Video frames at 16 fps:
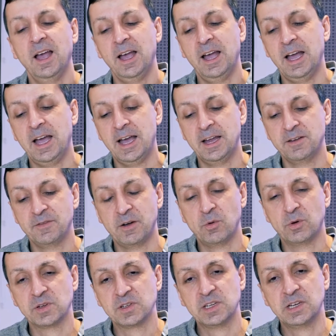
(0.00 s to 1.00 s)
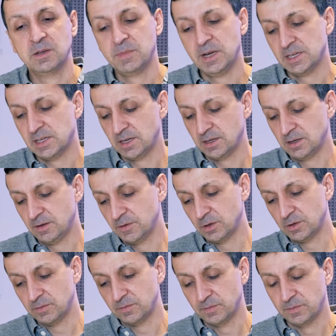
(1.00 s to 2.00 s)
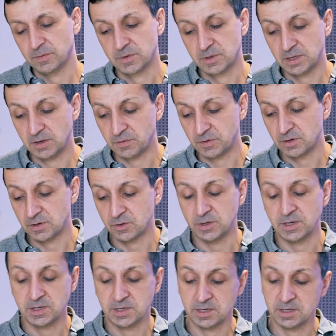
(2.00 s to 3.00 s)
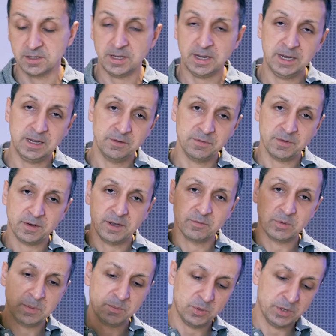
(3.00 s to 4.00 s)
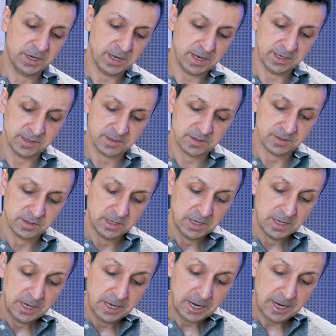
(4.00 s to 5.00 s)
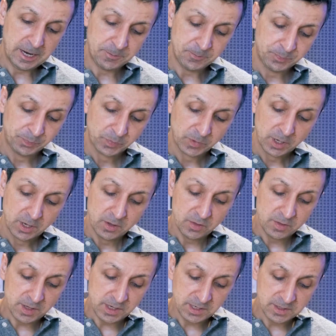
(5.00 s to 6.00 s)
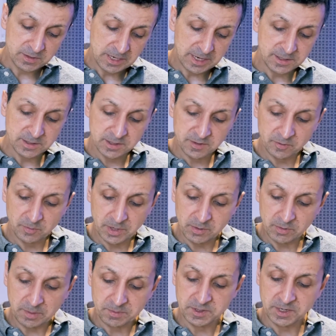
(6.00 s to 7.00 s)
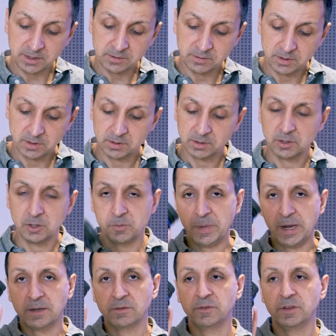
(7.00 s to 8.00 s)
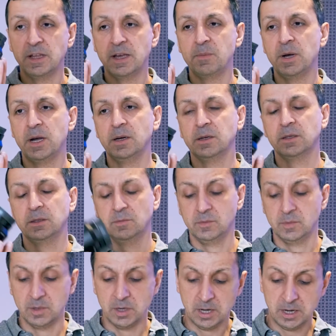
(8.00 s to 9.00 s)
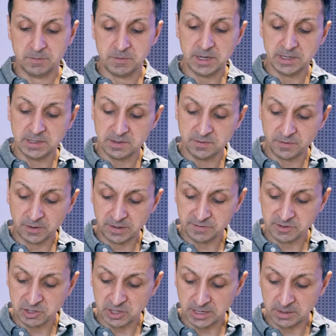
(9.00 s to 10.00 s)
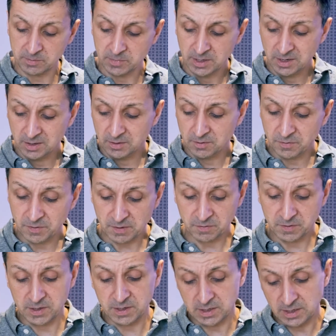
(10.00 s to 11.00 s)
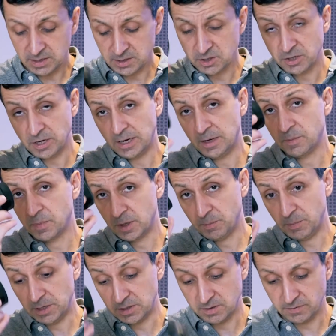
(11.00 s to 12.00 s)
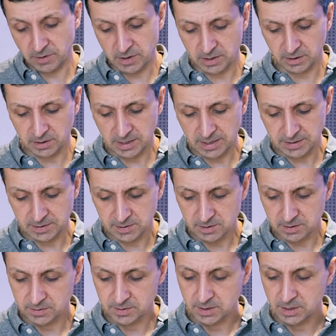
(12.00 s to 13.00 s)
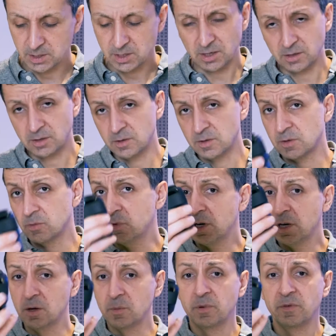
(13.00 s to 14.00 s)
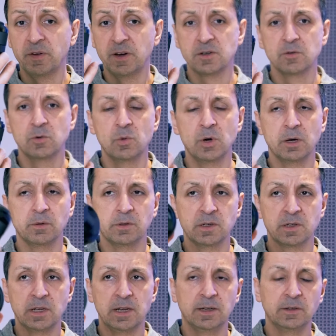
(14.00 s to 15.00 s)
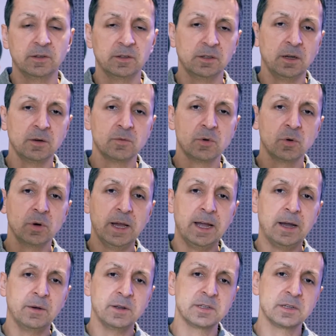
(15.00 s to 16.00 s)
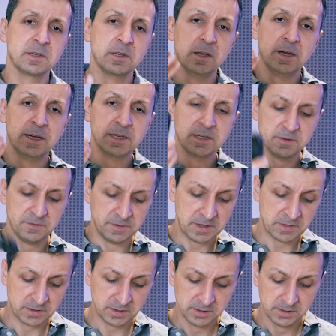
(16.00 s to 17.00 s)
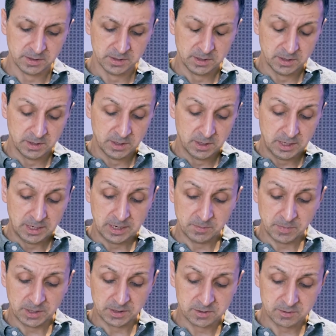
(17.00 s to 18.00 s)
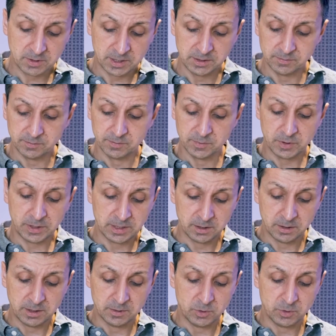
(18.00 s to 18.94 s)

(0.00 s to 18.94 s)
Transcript: and if I want cinematic, I've got different choices. 85 1.8s. These lenses for me represent good bang for their buck. The 85 is cheap, the 50 is cheap, but it's a very good lens. You can do some really good professional work with this lens. Don't rule it out. It's as light as a feather. It makes great light